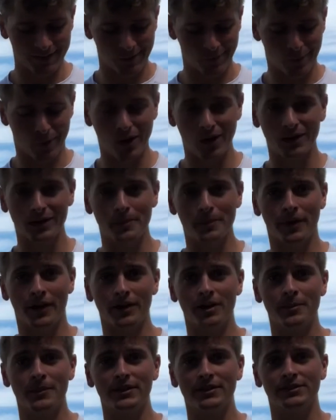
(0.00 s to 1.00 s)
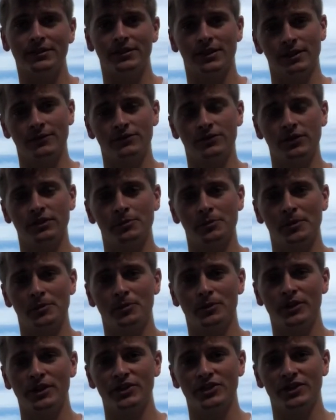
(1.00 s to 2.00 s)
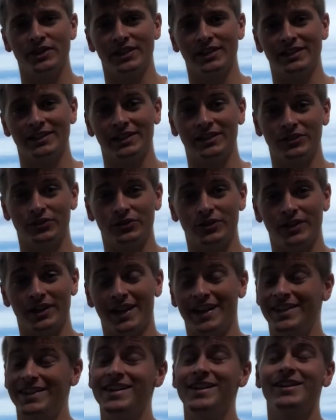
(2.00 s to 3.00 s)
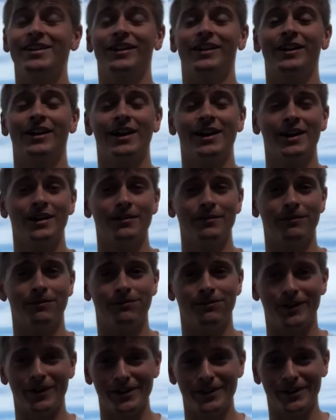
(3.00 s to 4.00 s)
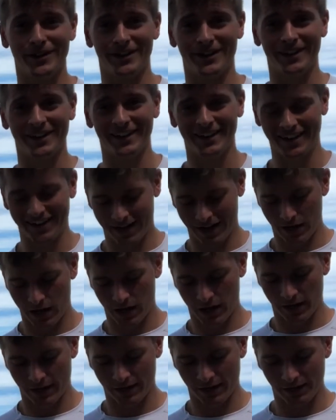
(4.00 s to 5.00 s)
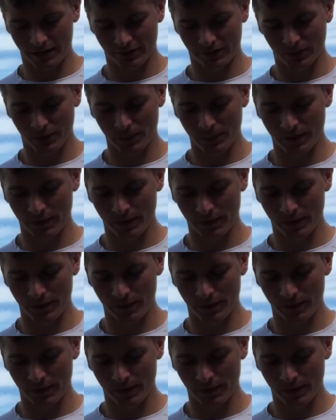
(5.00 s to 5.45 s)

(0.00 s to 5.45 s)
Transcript: Paul and Barnabas, they've just been preaching in Lystra, and they are on fire. There are so many